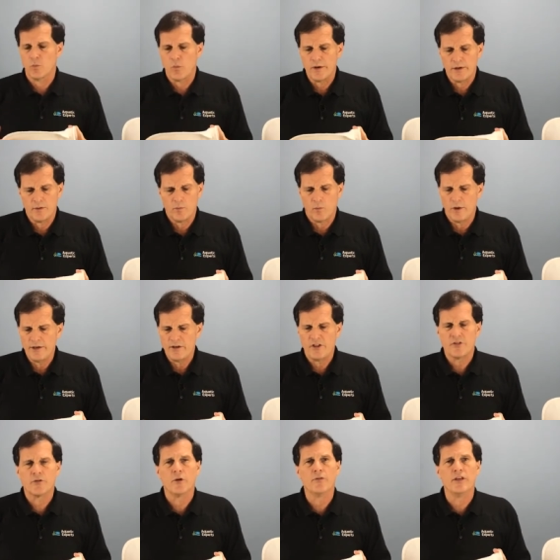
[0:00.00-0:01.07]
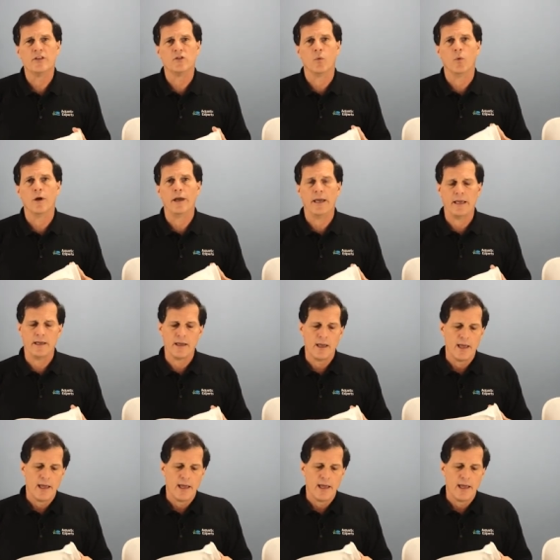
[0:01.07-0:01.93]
When, when do you throw these away?